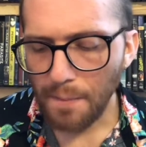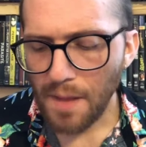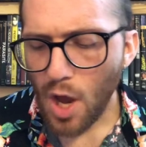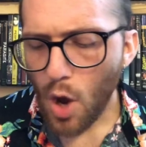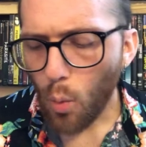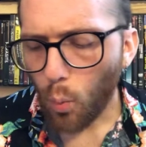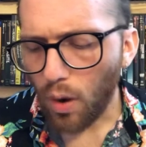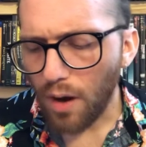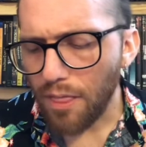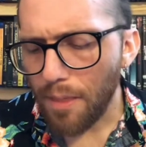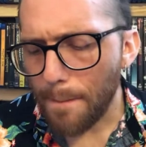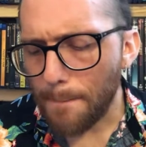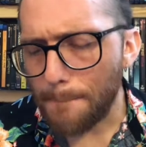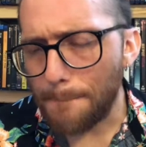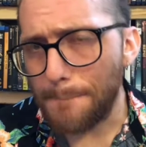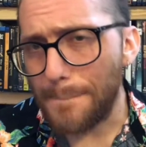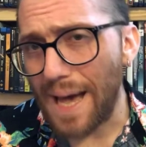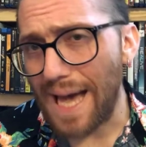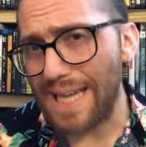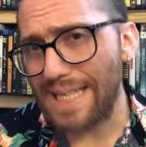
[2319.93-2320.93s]
One of the
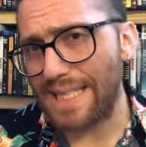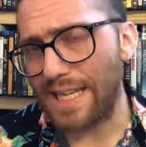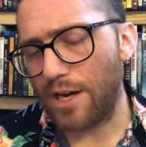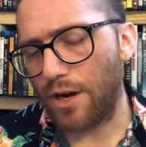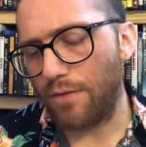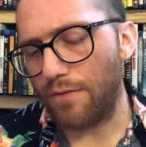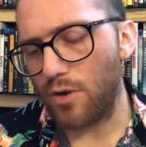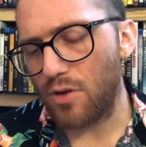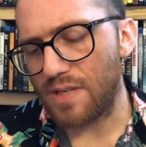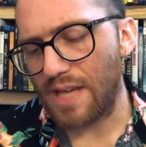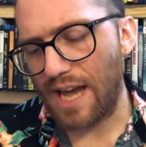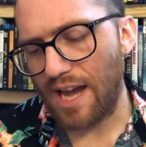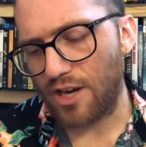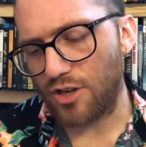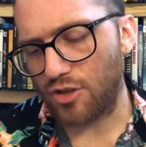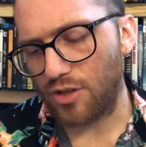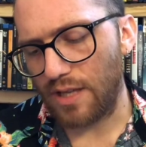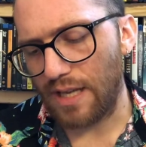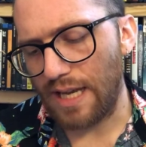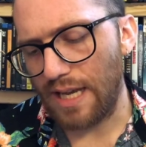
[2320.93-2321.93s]
best interviews
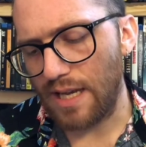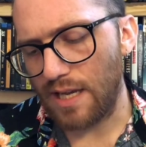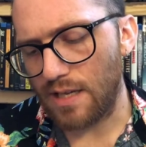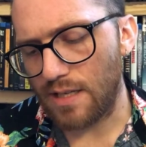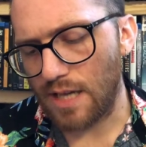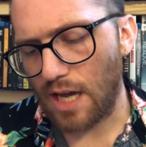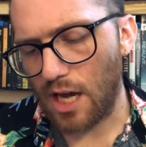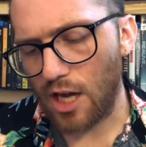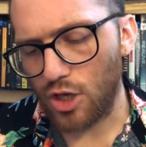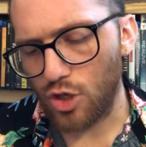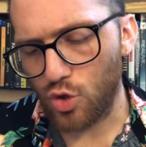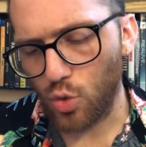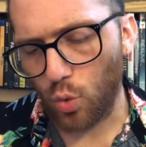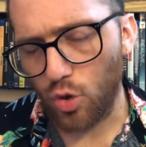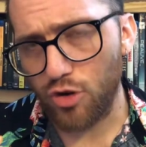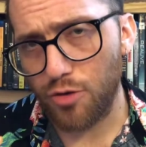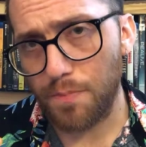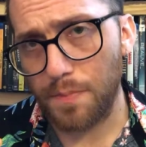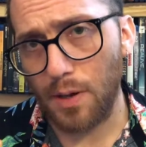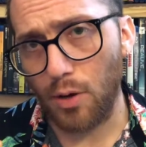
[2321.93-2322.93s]
actually is
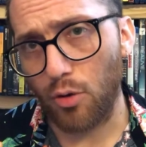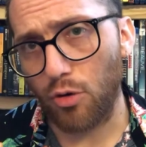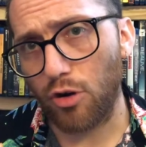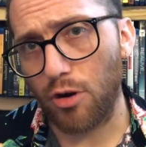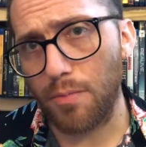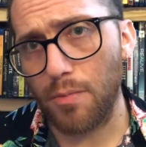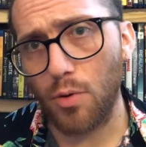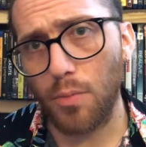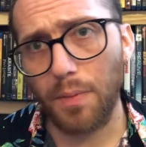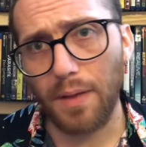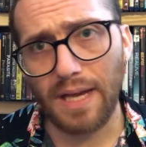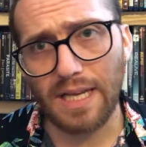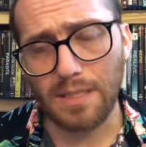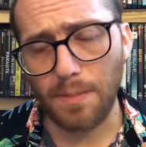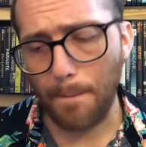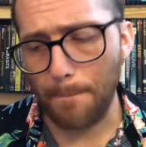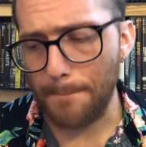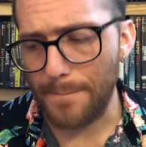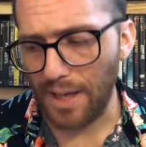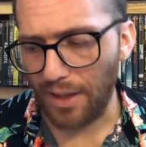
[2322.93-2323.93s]
George Pilgrim, who plays
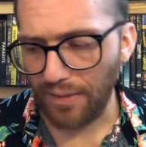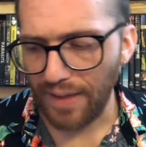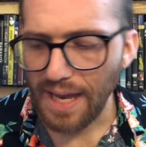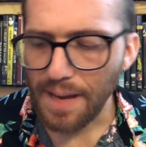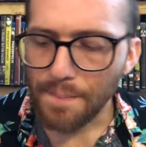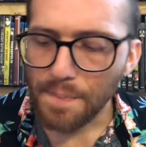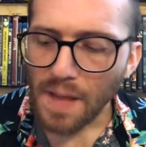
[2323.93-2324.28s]
Billy,